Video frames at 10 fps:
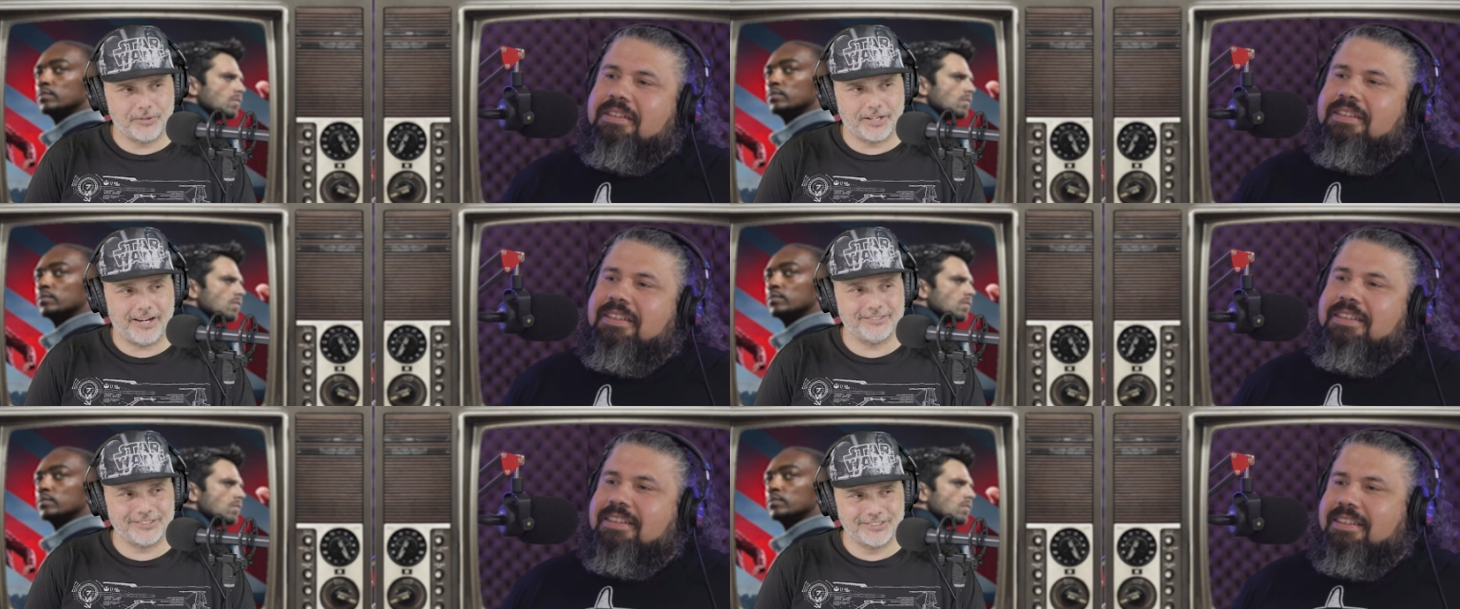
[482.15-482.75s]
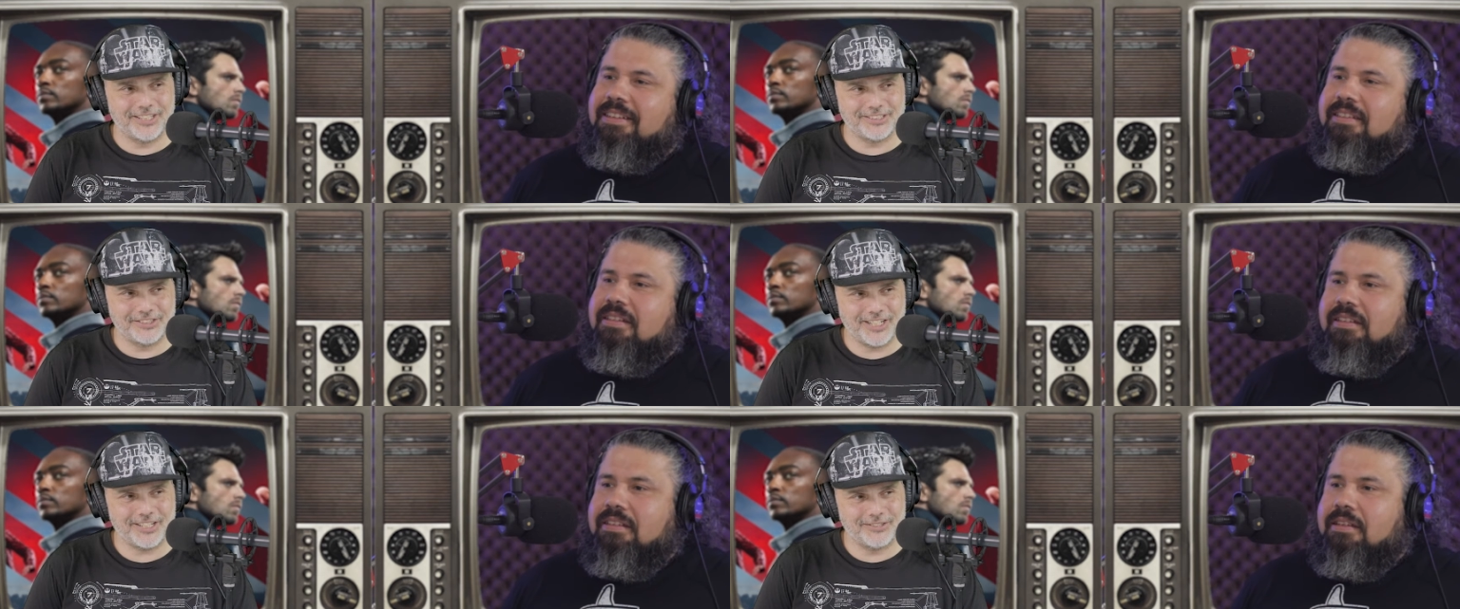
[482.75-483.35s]
Speaker 1: pulled it out and, and,
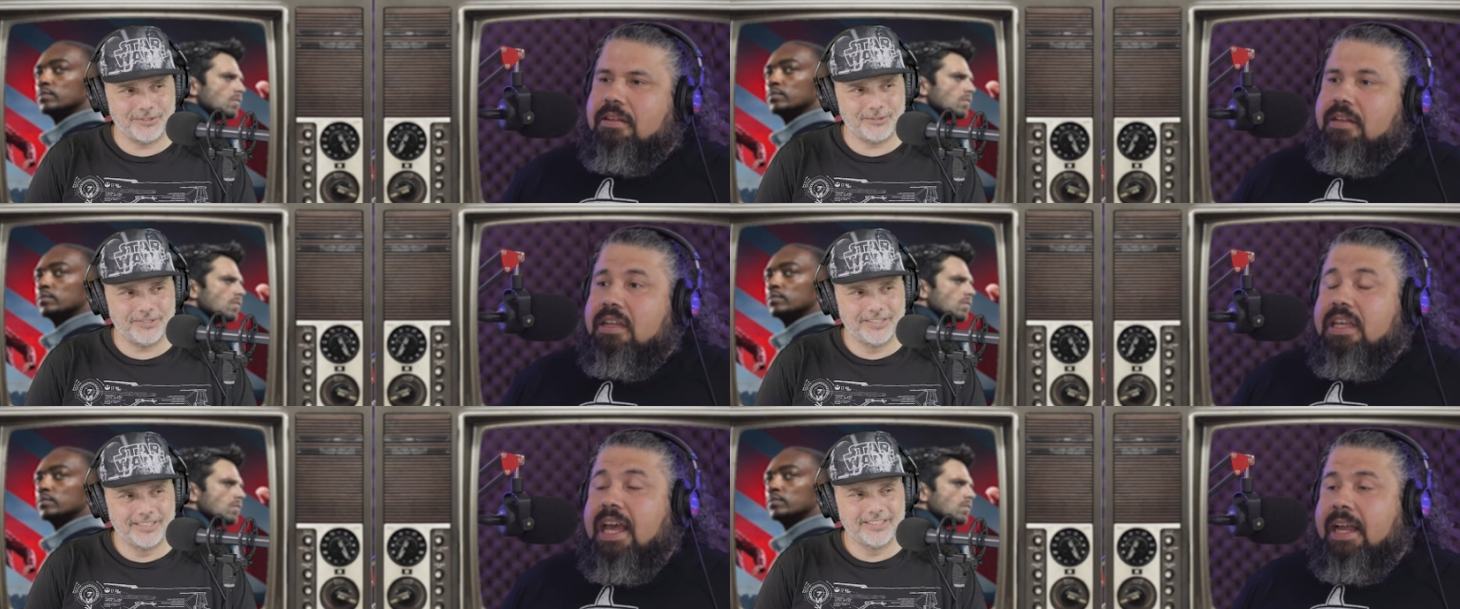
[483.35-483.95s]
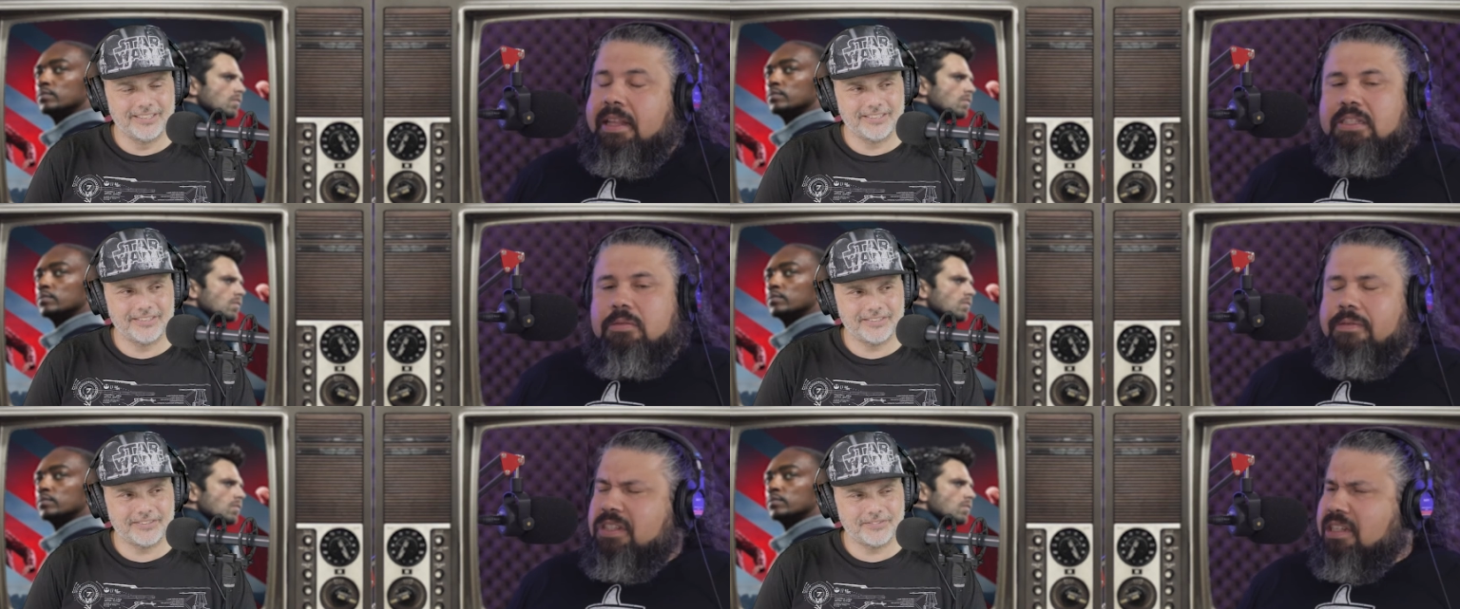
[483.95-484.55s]
shot a dude.
Speaker 2: Yeah, and they
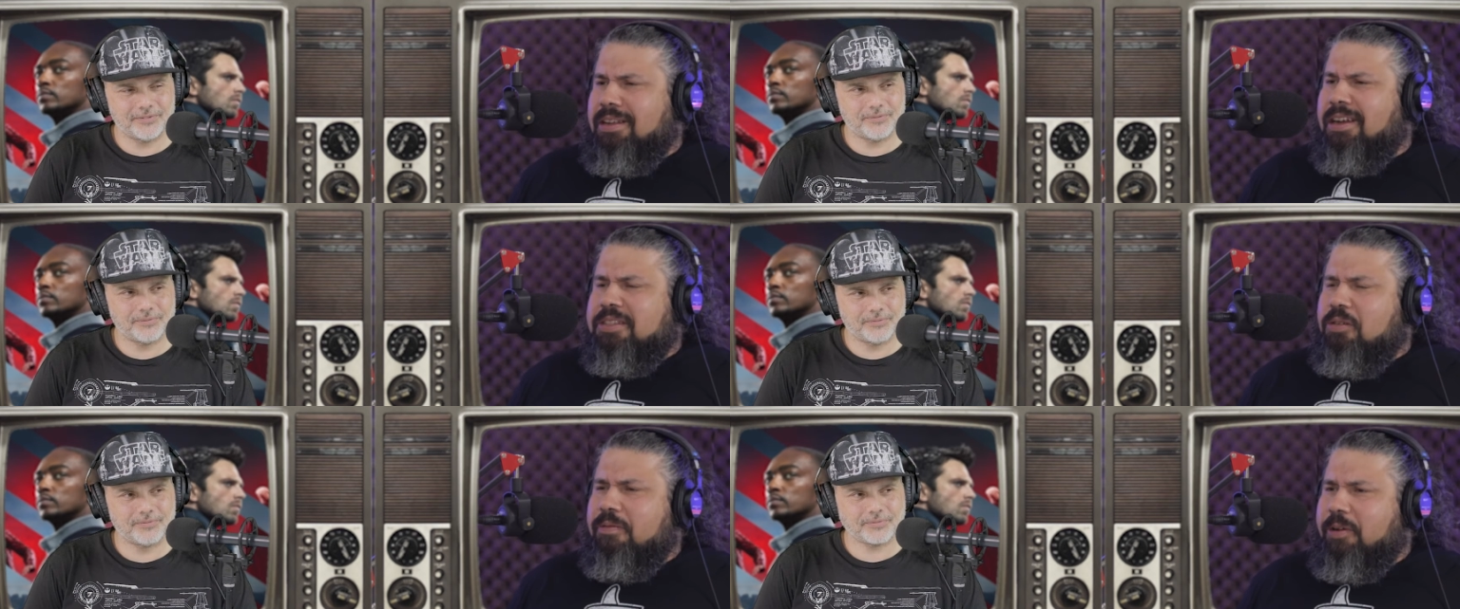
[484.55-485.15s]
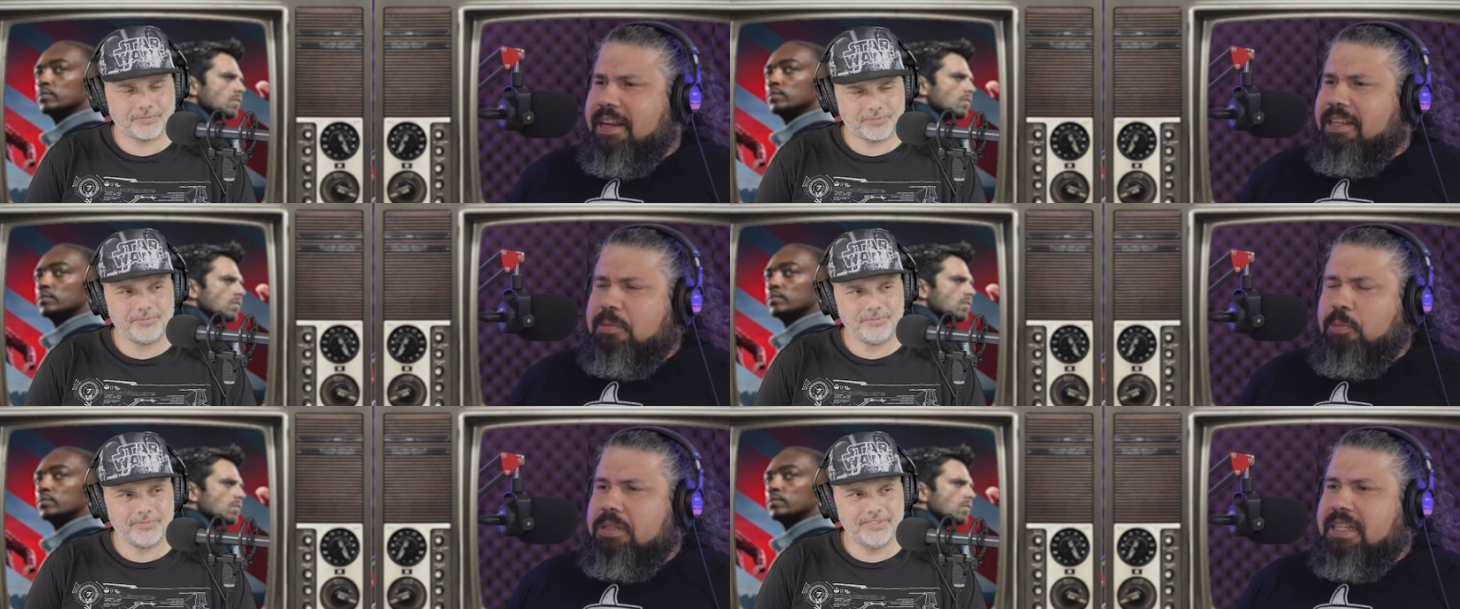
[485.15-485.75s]
sort of just gloss over it. He
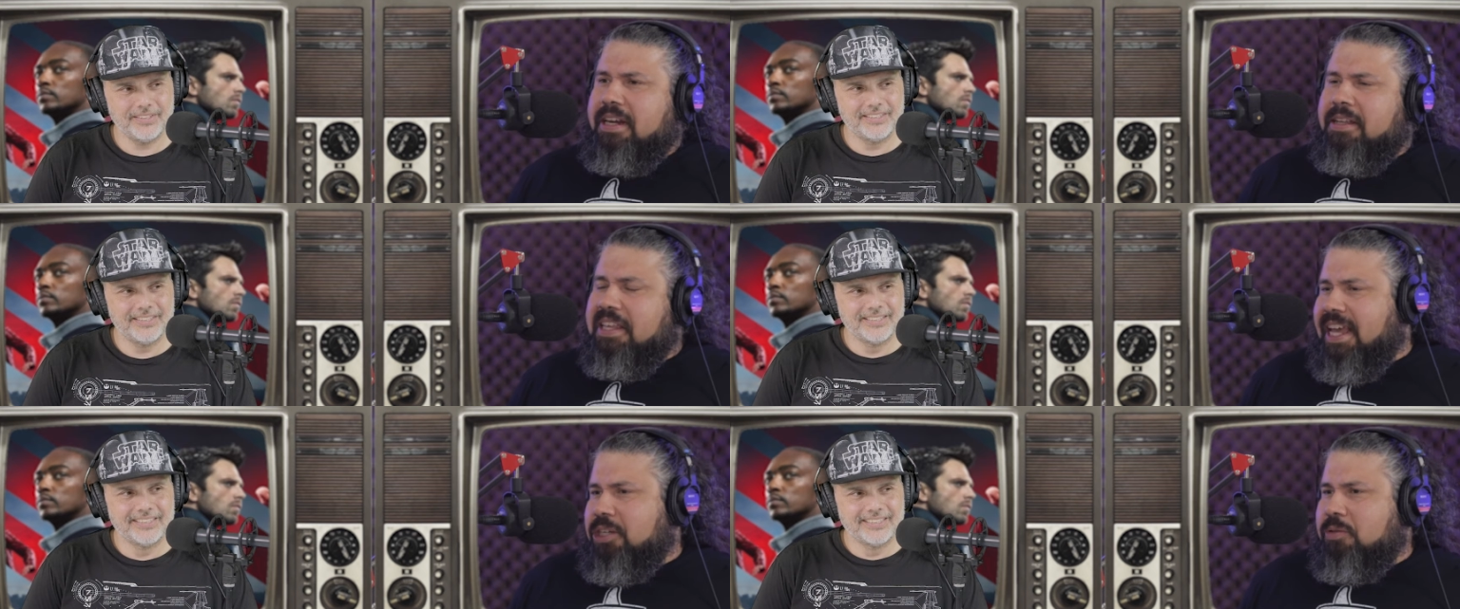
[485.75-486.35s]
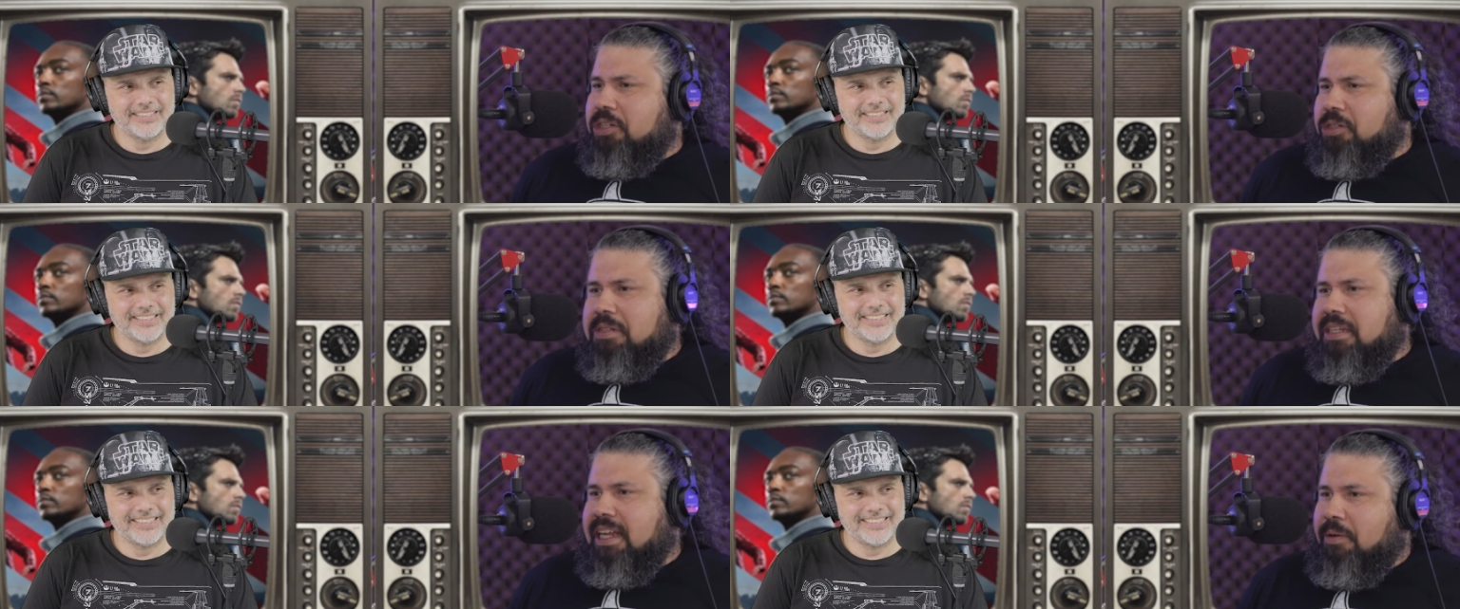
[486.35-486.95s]
just pulls out a gun, casually
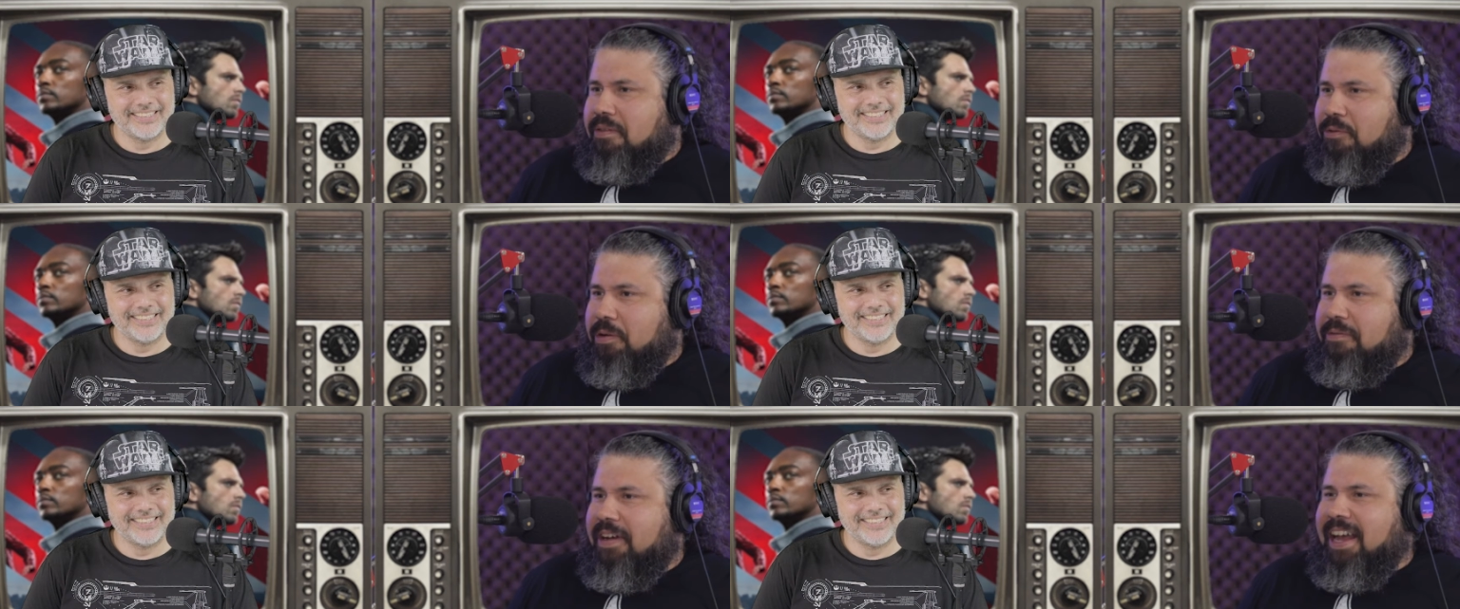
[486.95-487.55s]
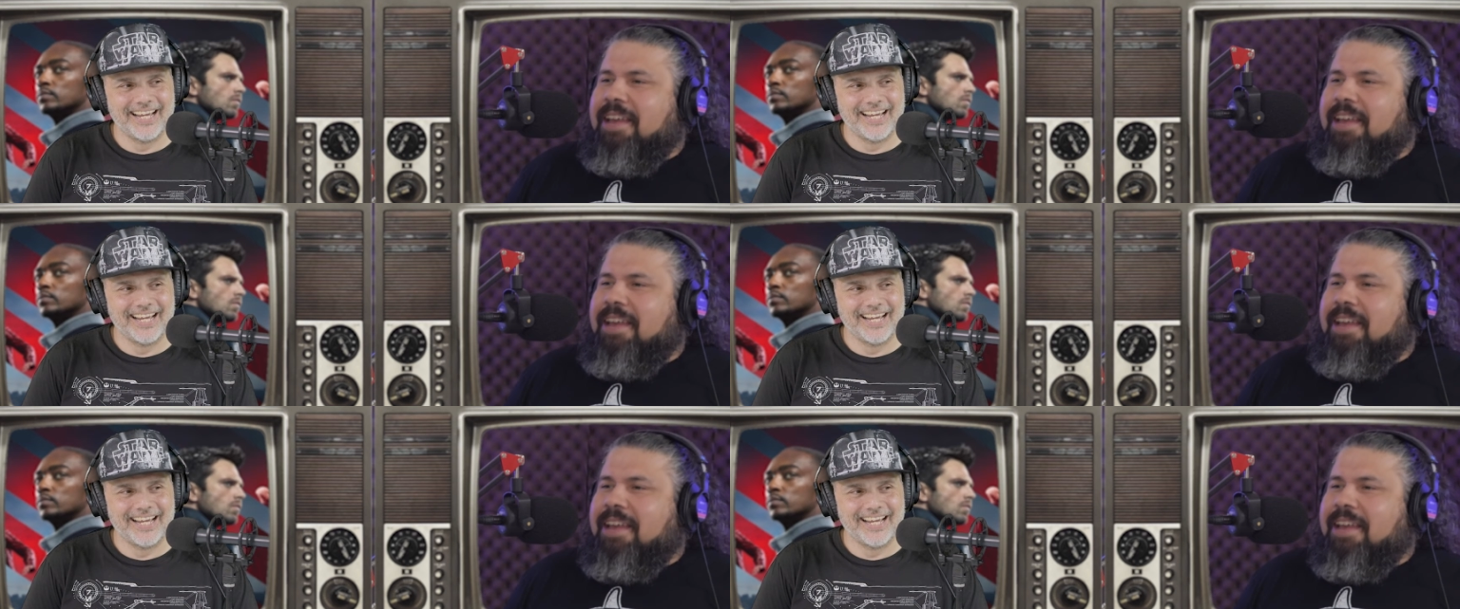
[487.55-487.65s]
shoots a guy with a forty-five,